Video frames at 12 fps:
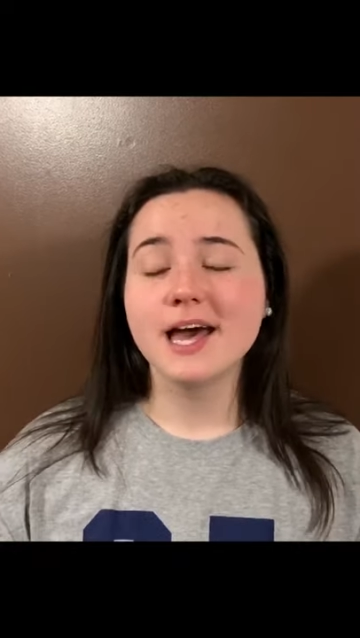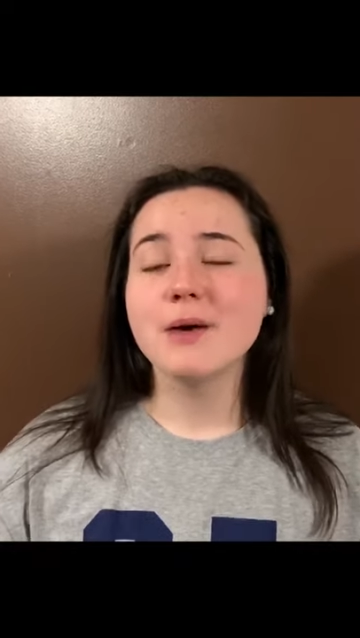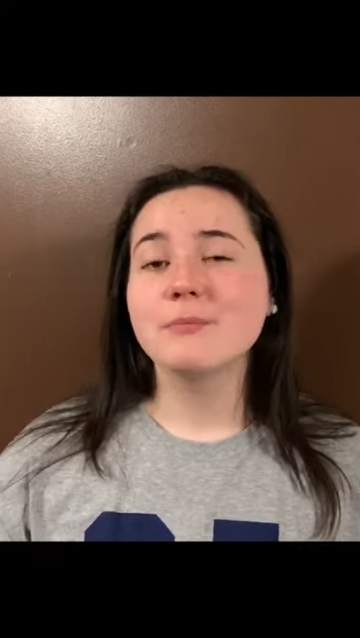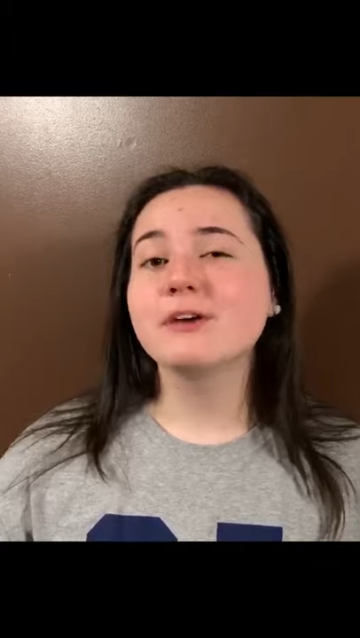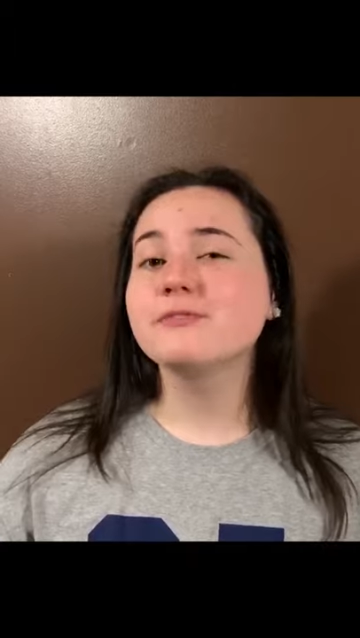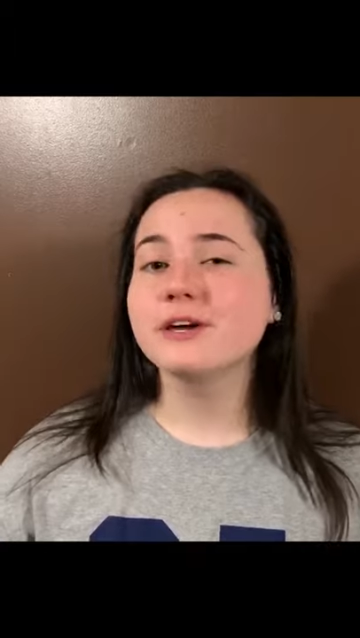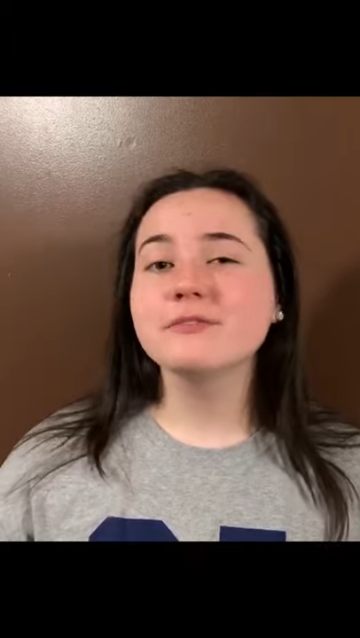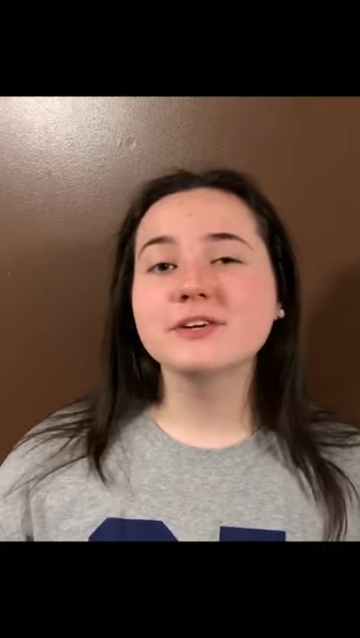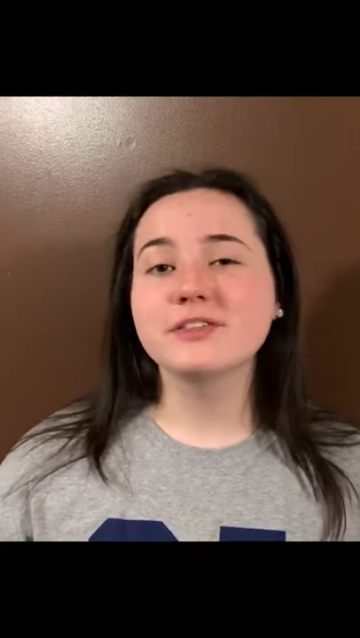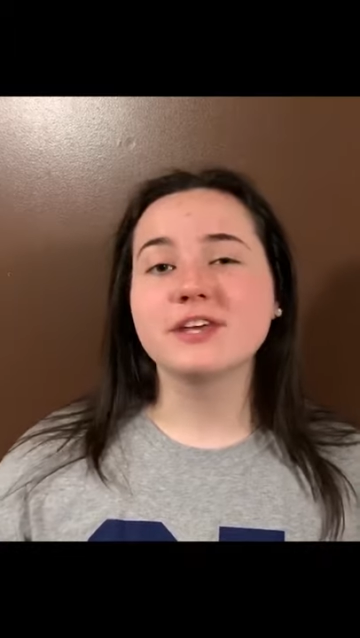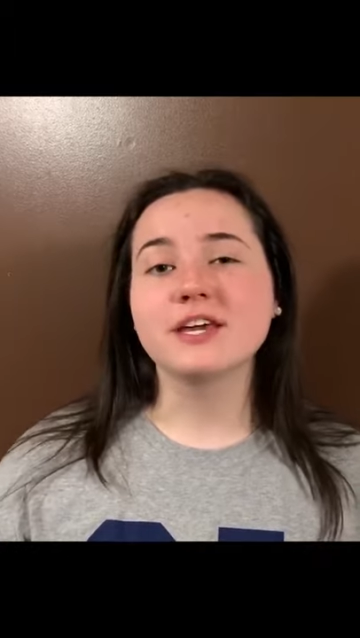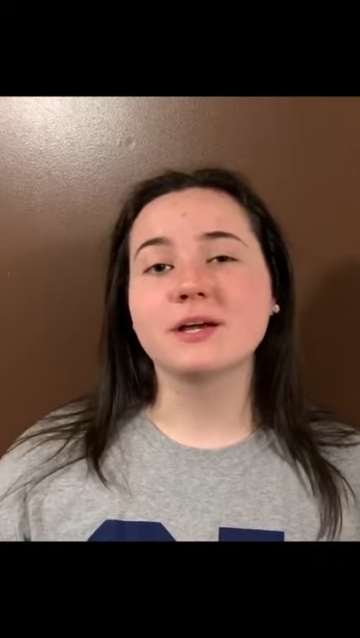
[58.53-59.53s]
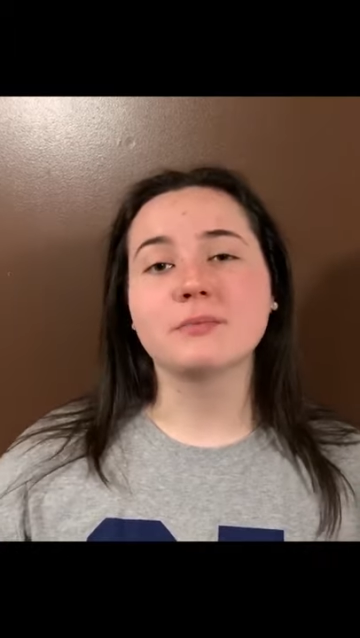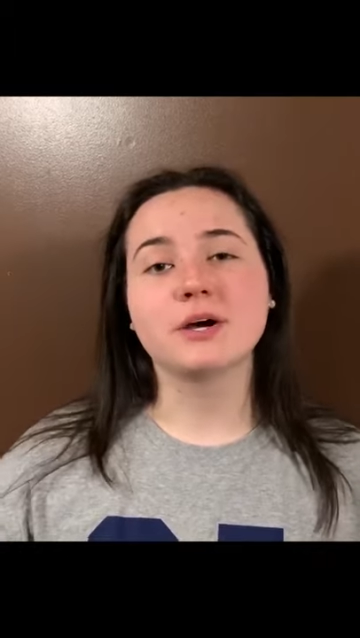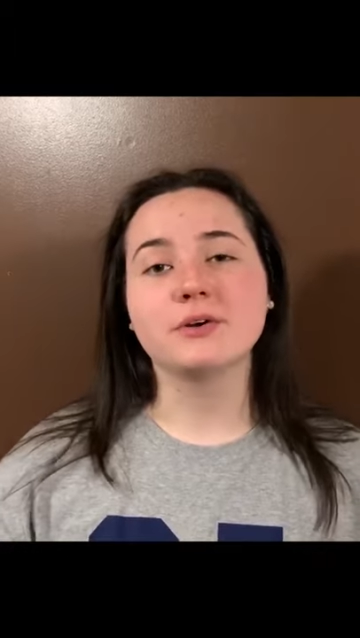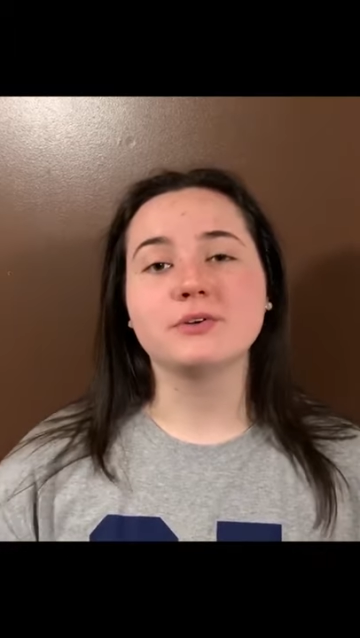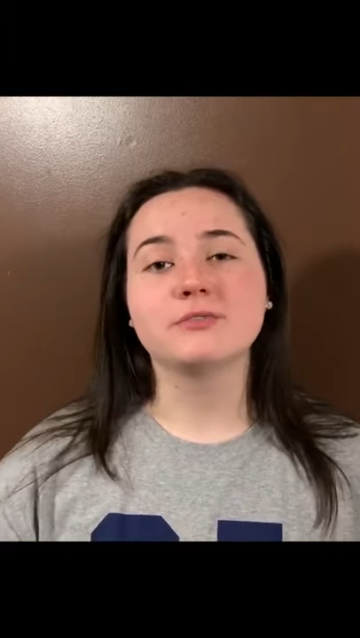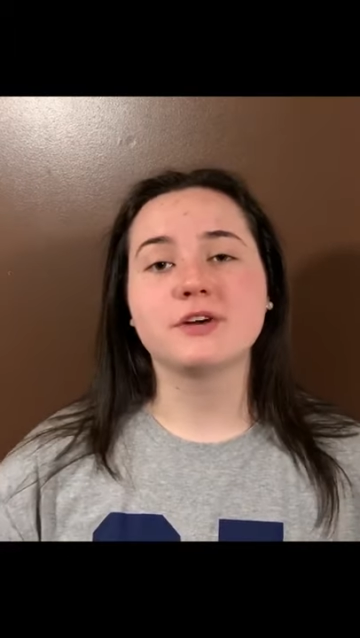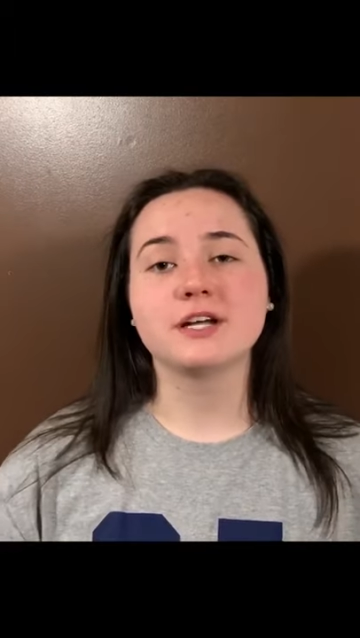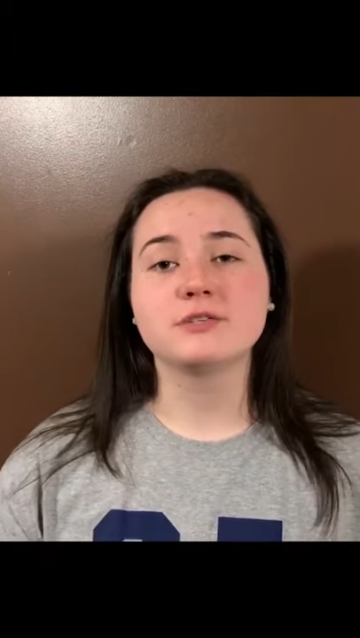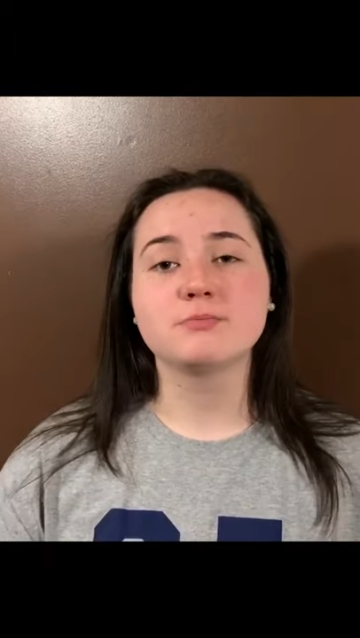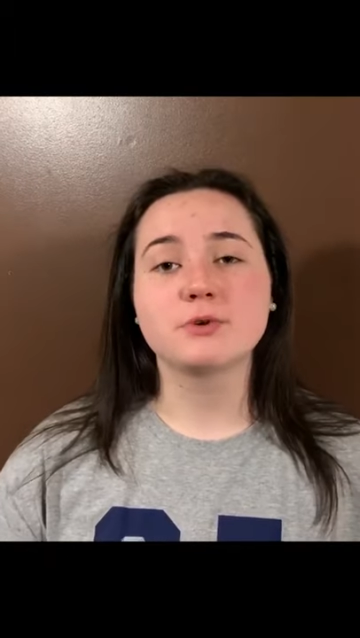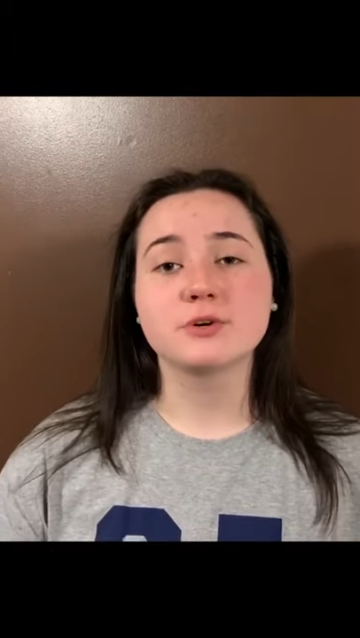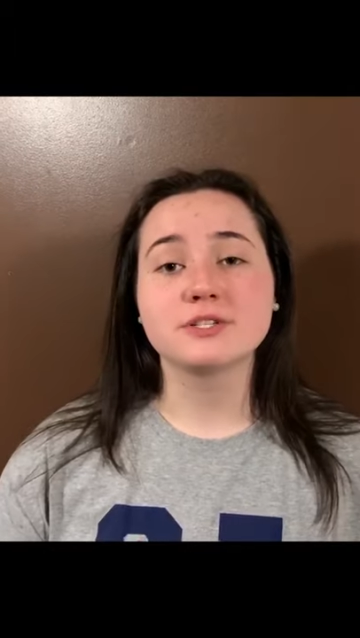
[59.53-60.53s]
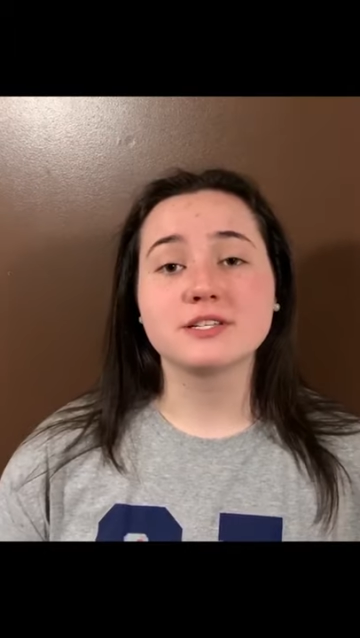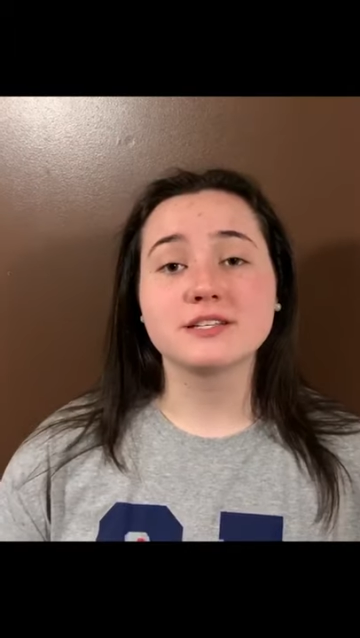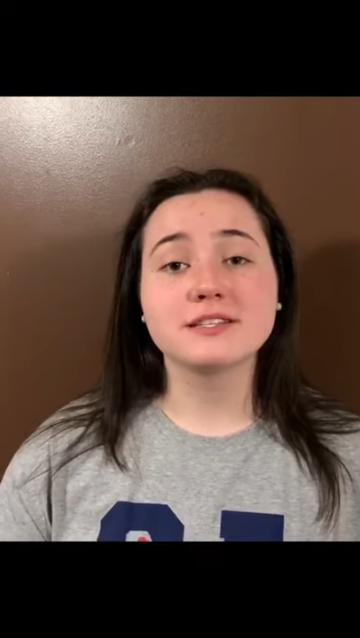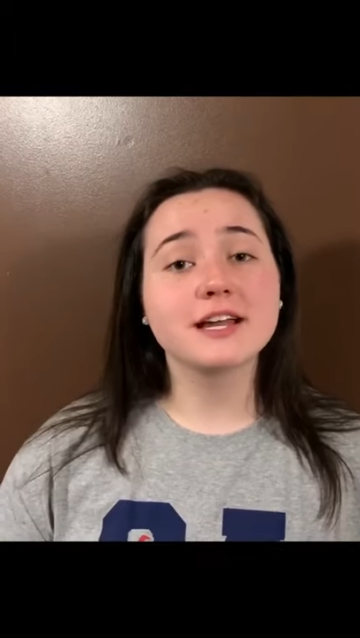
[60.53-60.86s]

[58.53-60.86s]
My favorite thing about Unified Sports is